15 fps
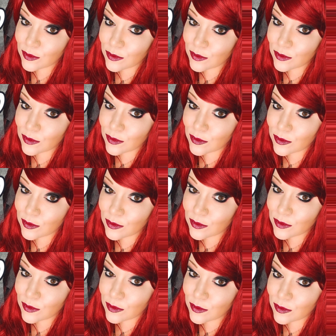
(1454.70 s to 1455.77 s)

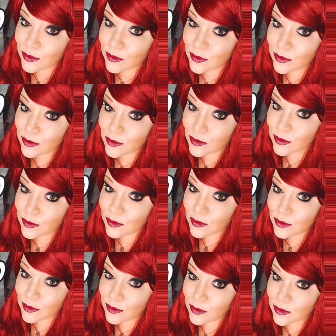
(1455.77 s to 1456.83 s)
Consequently, the door is not
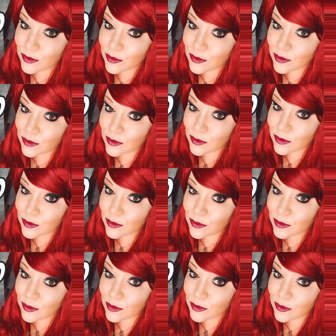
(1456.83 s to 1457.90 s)
available for your
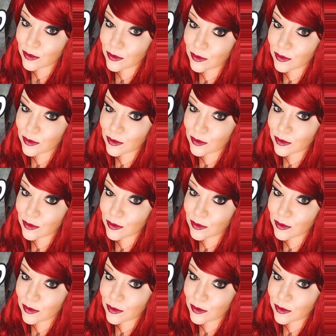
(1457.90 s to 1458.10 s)
use.